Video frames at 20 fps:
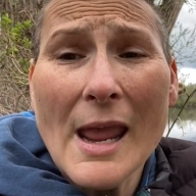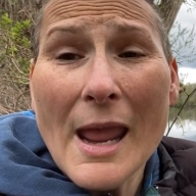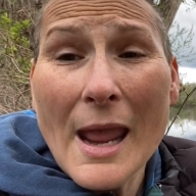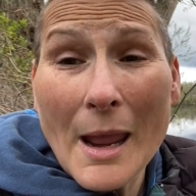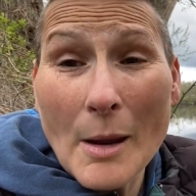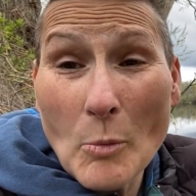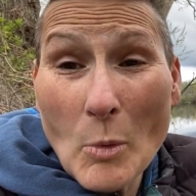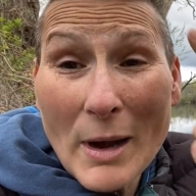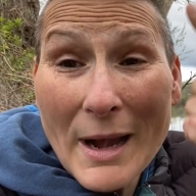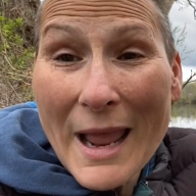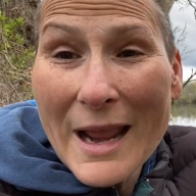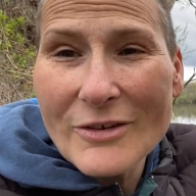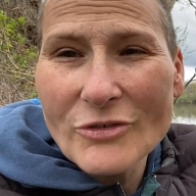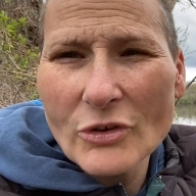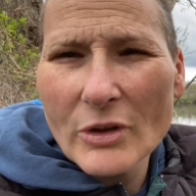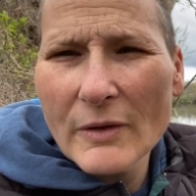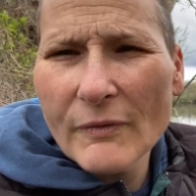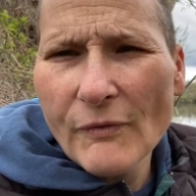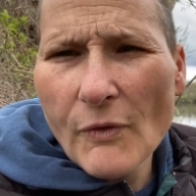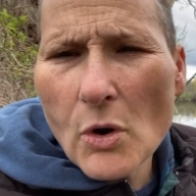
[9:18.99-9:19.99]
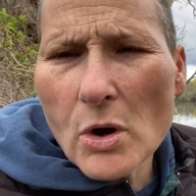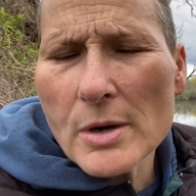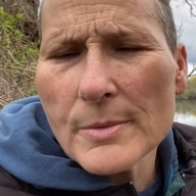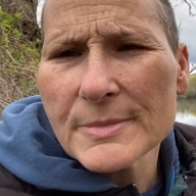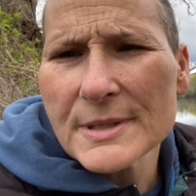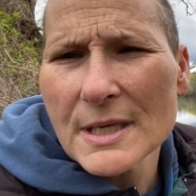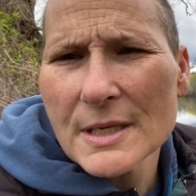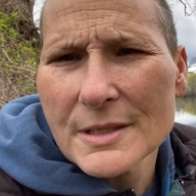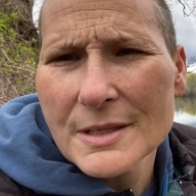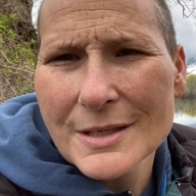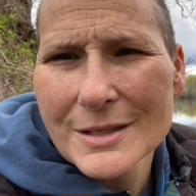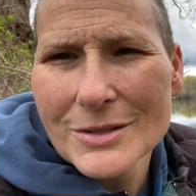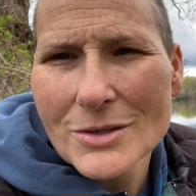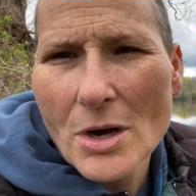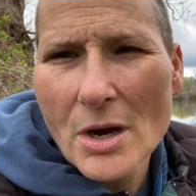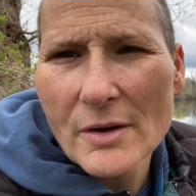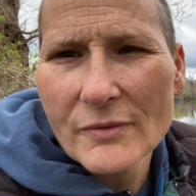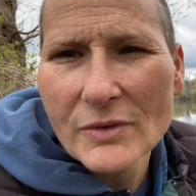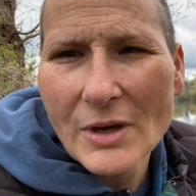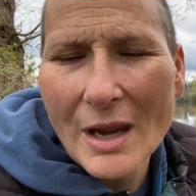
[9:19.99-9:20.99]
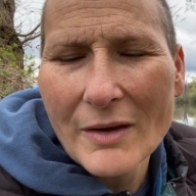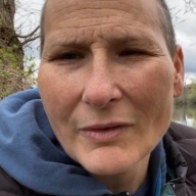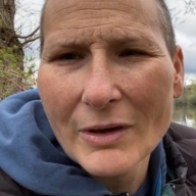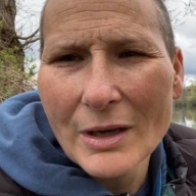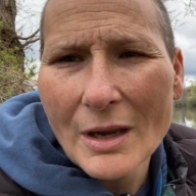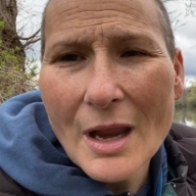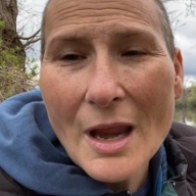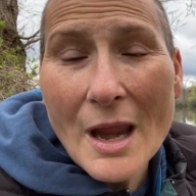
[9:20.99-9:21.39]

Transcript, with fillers: And what actually forms is the Star of David.